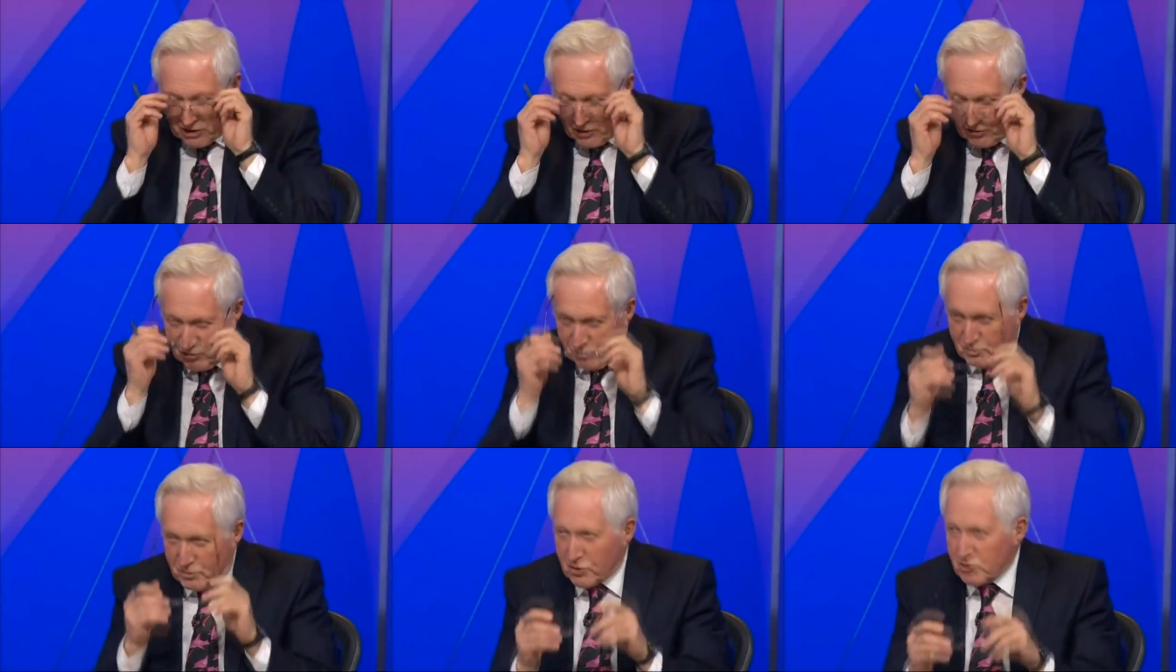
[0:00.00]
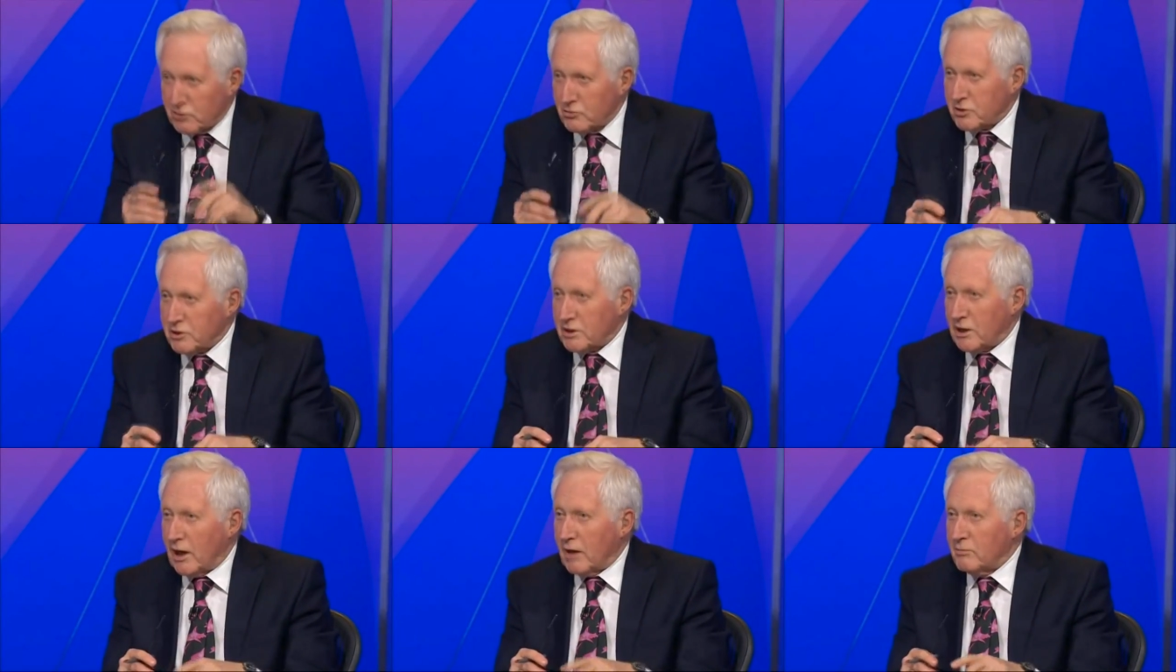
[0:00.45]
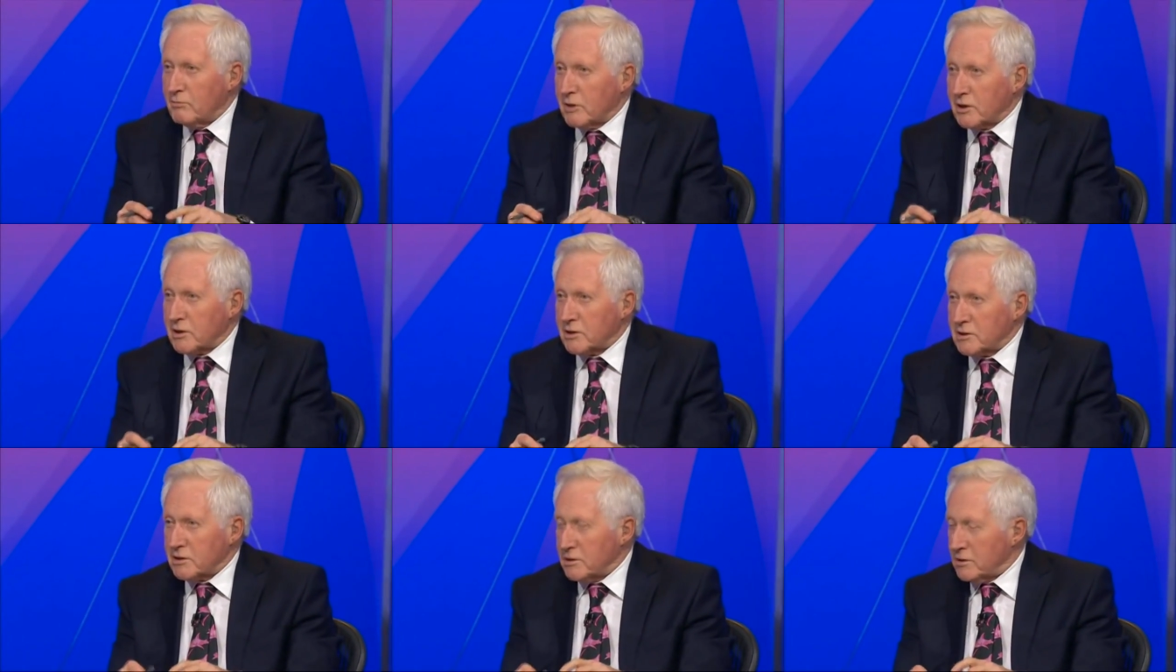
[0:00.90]
it can all be sorted out
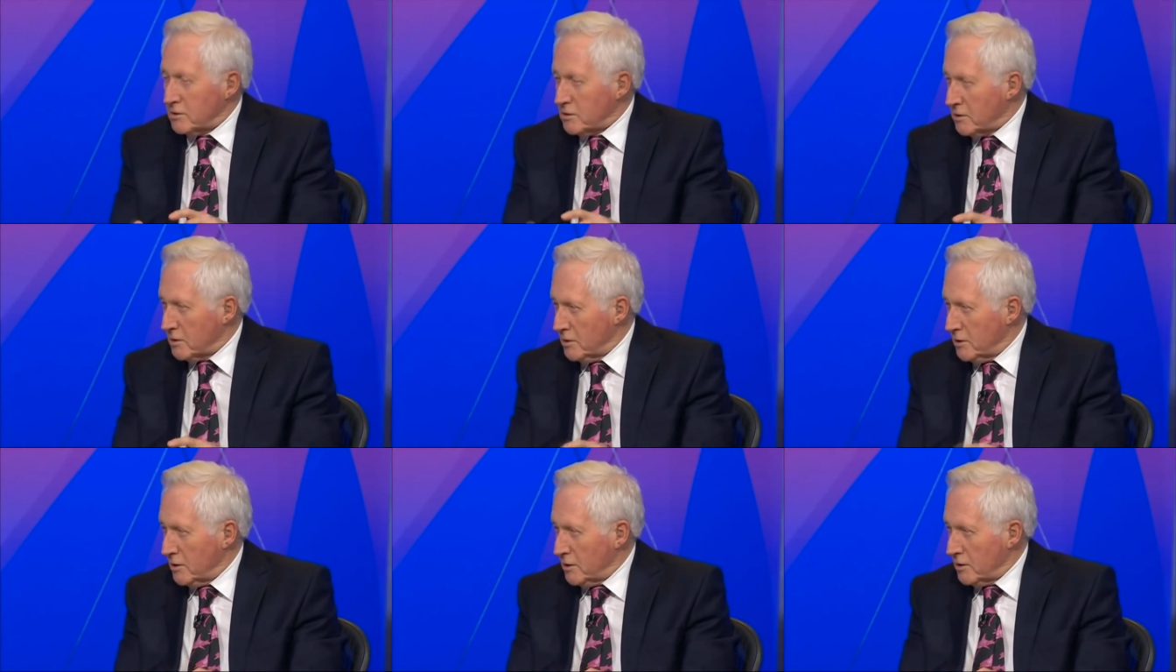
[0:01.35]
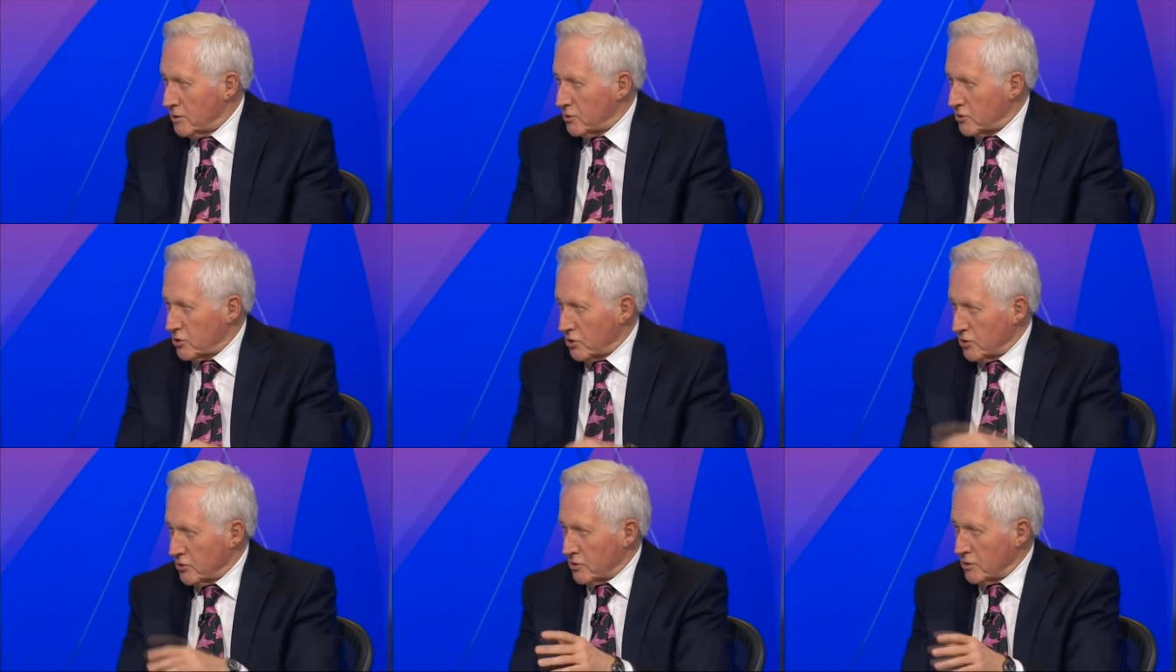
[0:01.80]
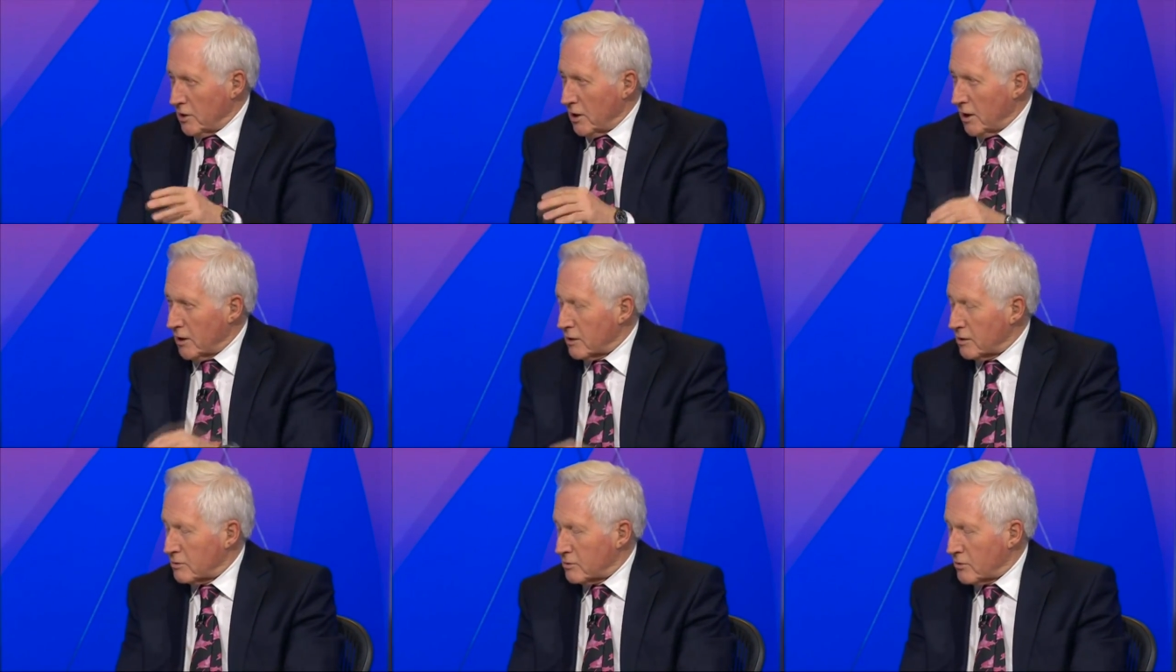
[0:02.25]
because he's there's children
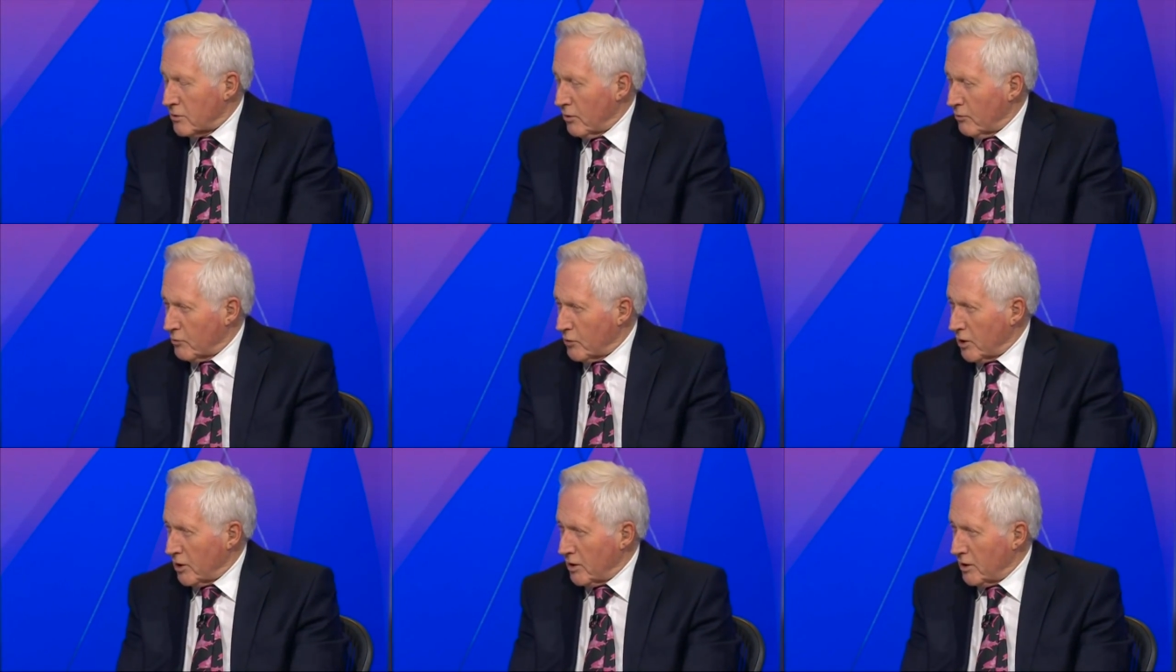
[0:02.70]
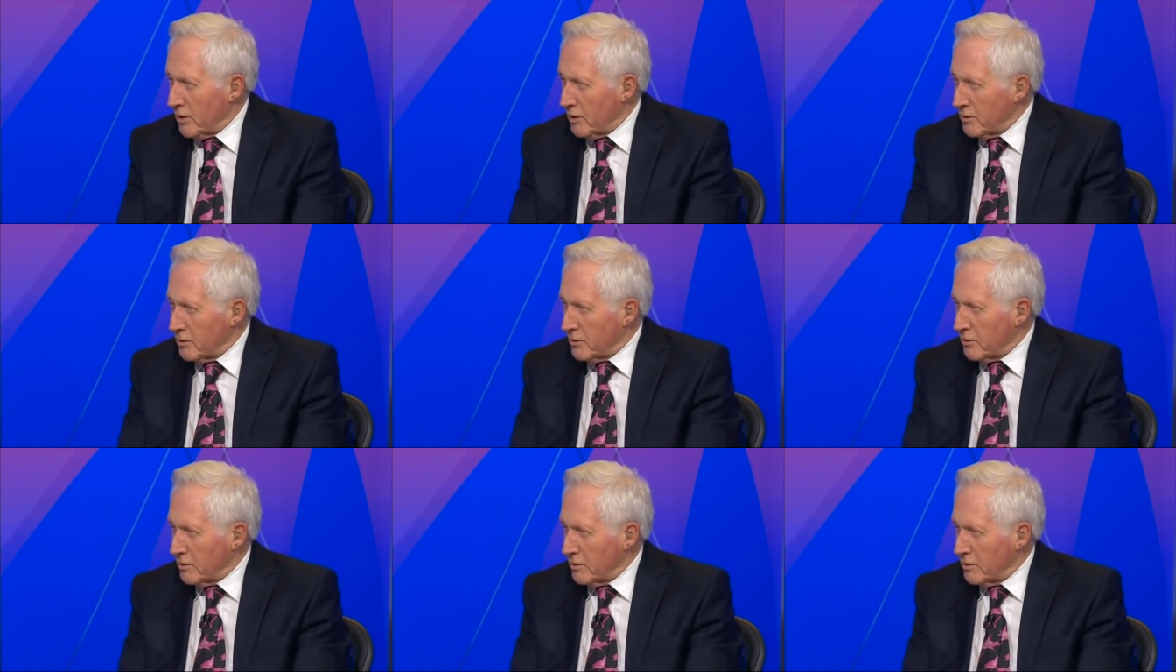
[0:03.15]
like Top Gear. I